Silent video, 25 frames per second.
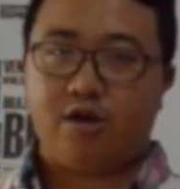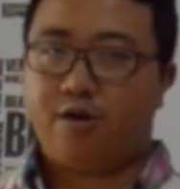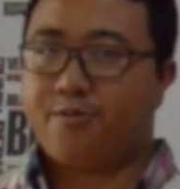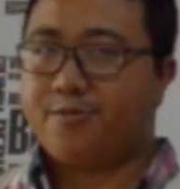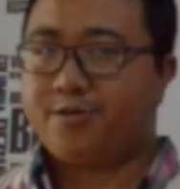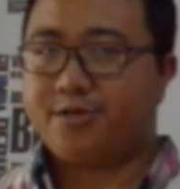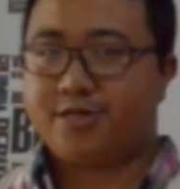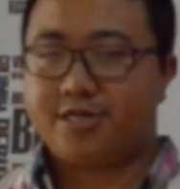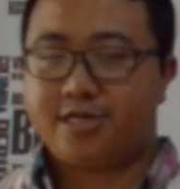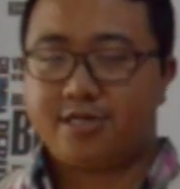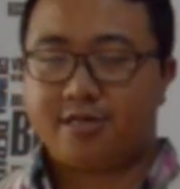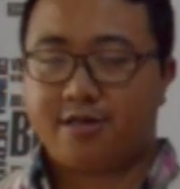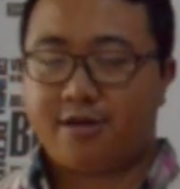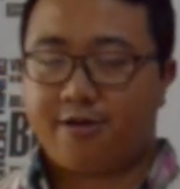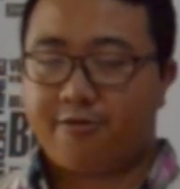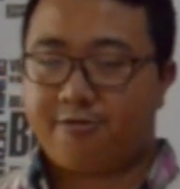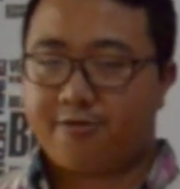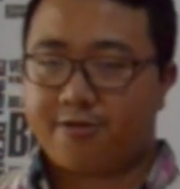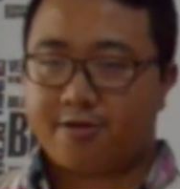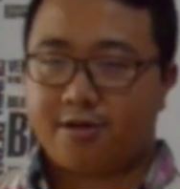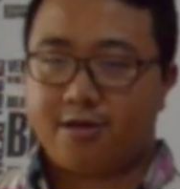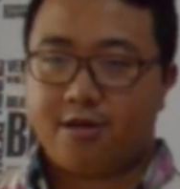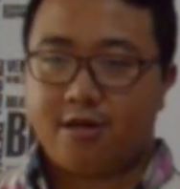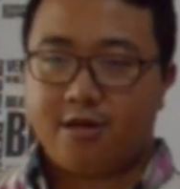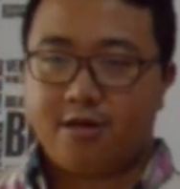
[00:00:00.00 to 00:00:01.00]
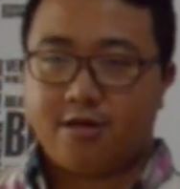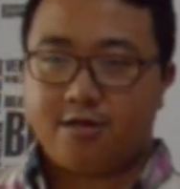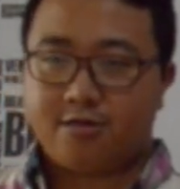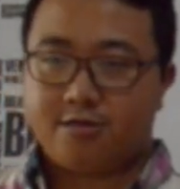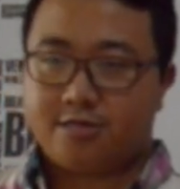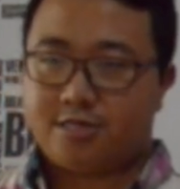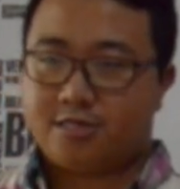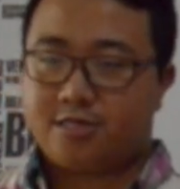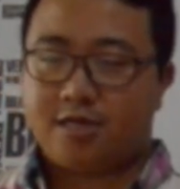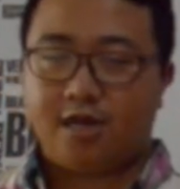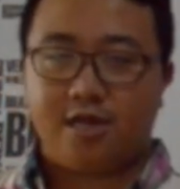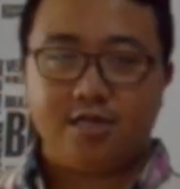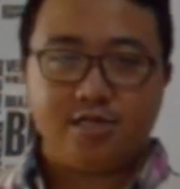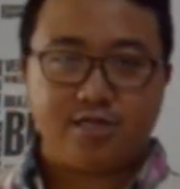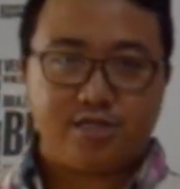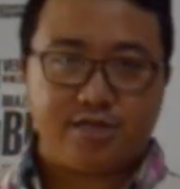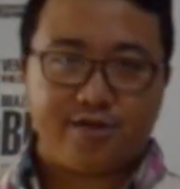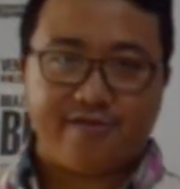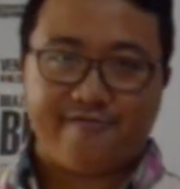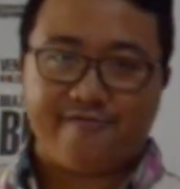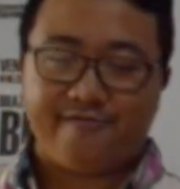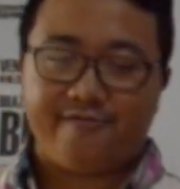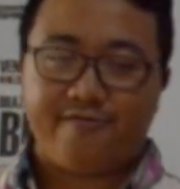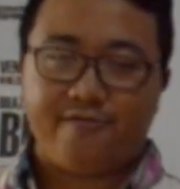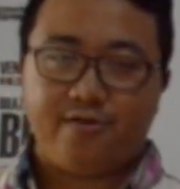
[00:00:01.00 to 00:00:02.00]
Obviously, there are tons
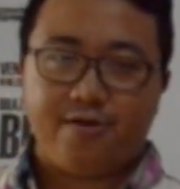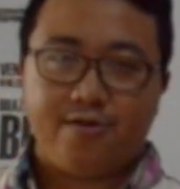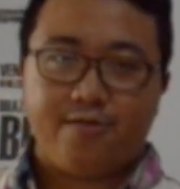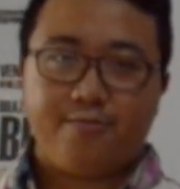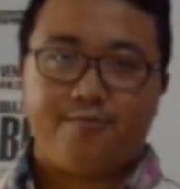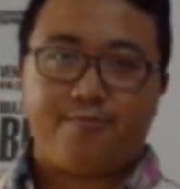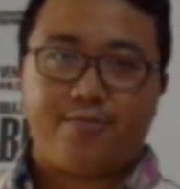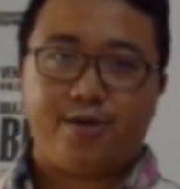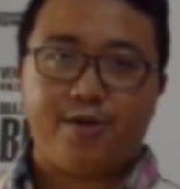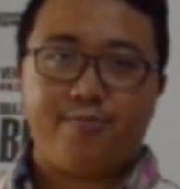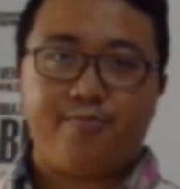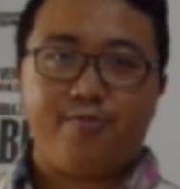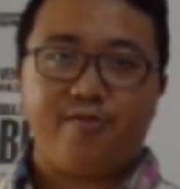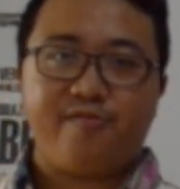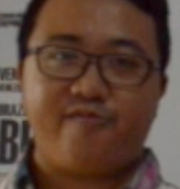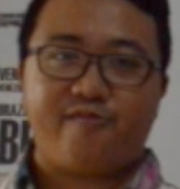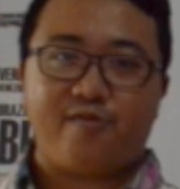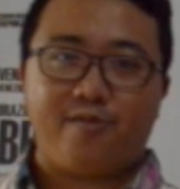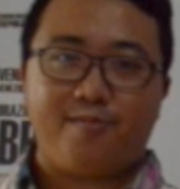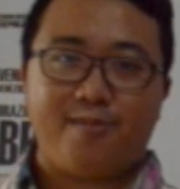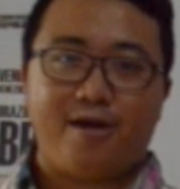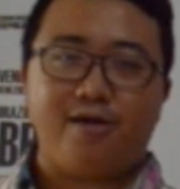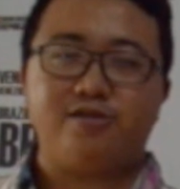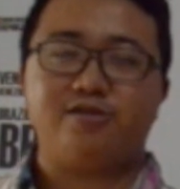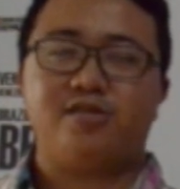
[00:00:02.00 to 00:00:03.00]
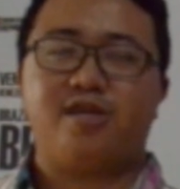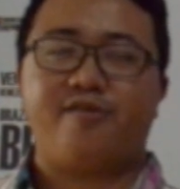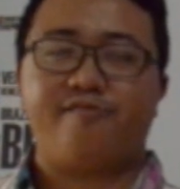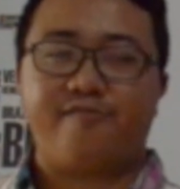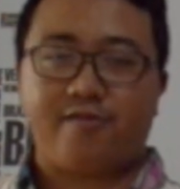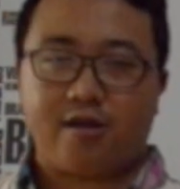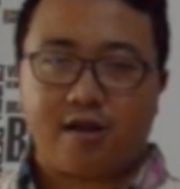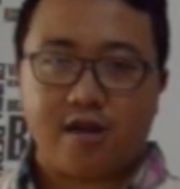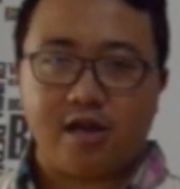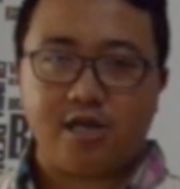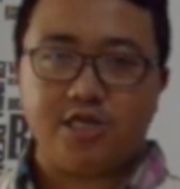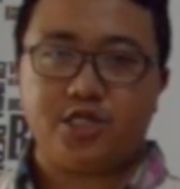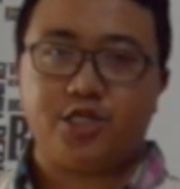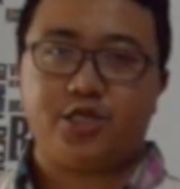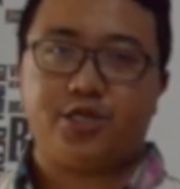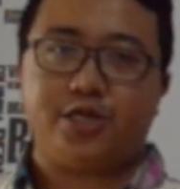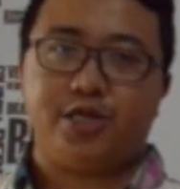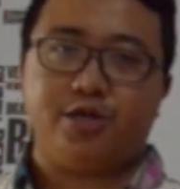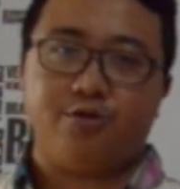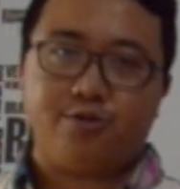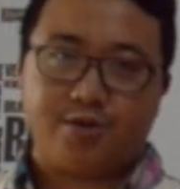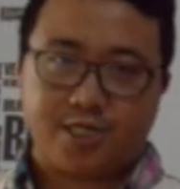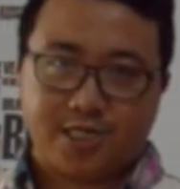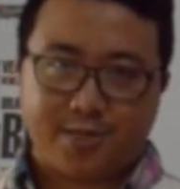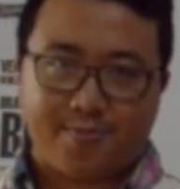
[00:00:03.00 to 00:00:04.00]
of people from outside the country
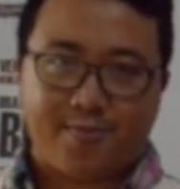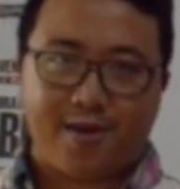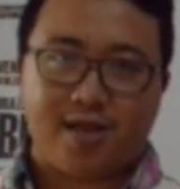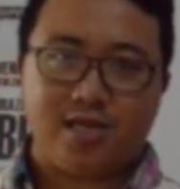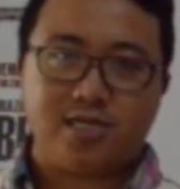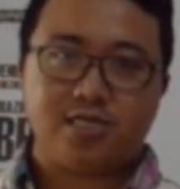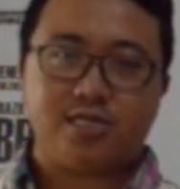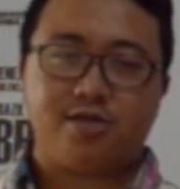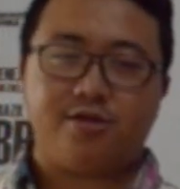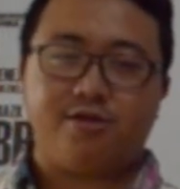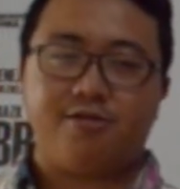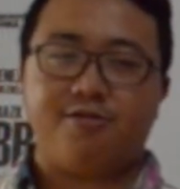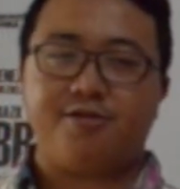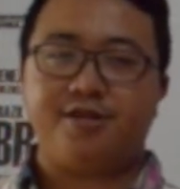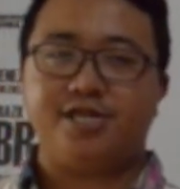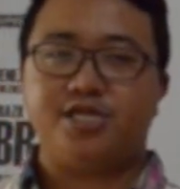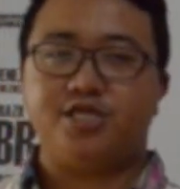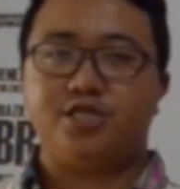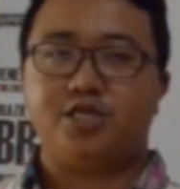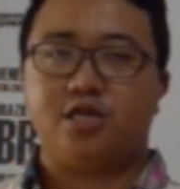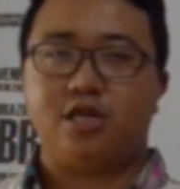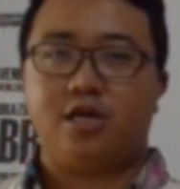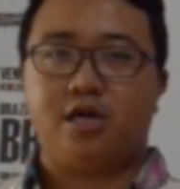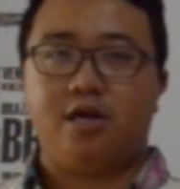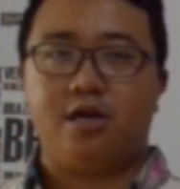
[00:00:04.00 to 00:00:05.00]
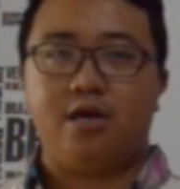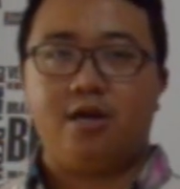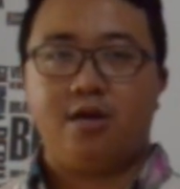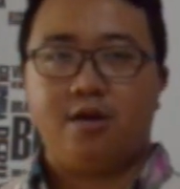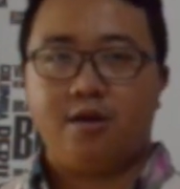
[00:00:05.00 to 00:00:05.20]
who expand to Indonesia,